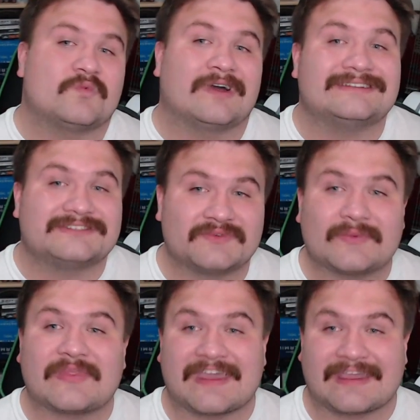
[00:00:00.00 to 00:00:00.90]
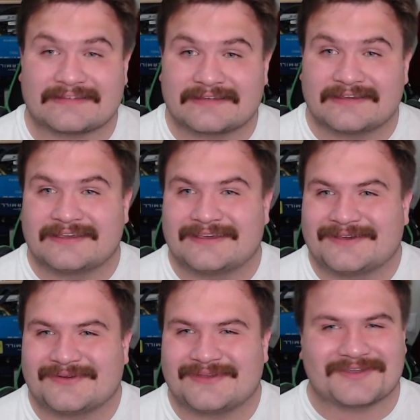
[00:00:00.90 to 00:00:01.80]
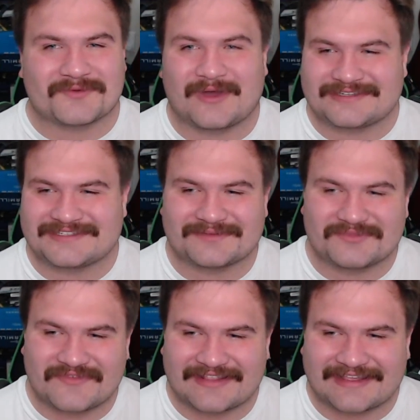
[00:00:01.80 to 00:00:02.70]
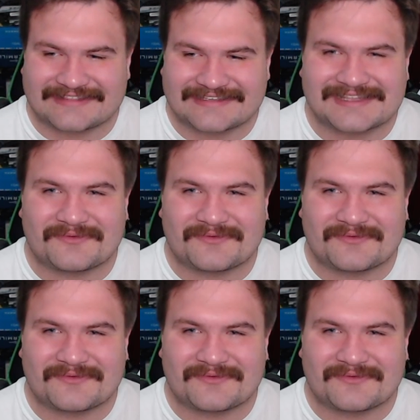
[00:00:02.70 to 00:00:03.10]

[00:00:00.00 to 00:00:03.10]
want to think when they're watching a movie like this.